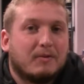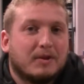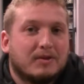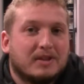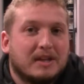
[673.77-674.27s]
One
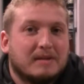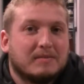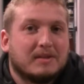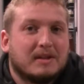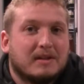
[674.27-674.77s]
of those
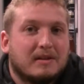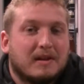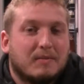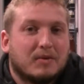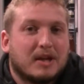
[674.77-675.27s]
teams,
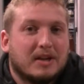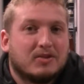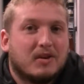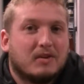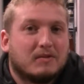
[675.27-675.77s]
they both kind of
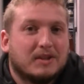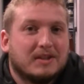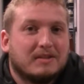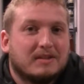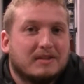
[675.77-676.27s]
struggled
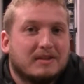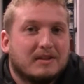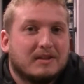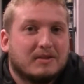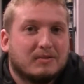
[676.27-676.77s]
recently,
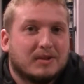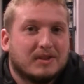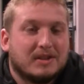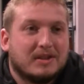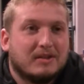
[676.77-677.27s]
so we're going to
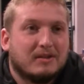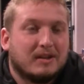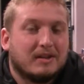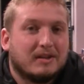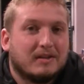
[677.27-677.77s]
see who
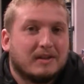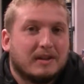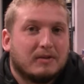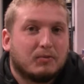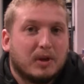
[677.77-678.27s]
can
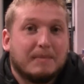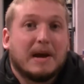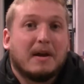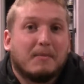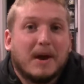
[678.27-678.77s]

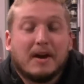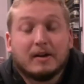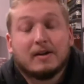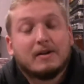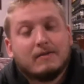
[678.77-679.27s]
rebound
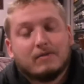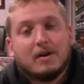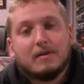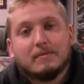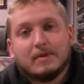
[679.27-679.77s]
better
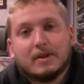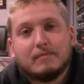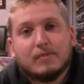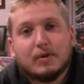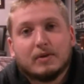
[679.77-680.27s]
from
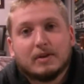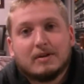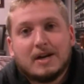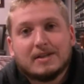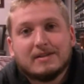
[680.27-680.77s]
both of their
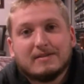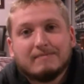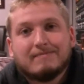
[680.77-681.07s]
losses.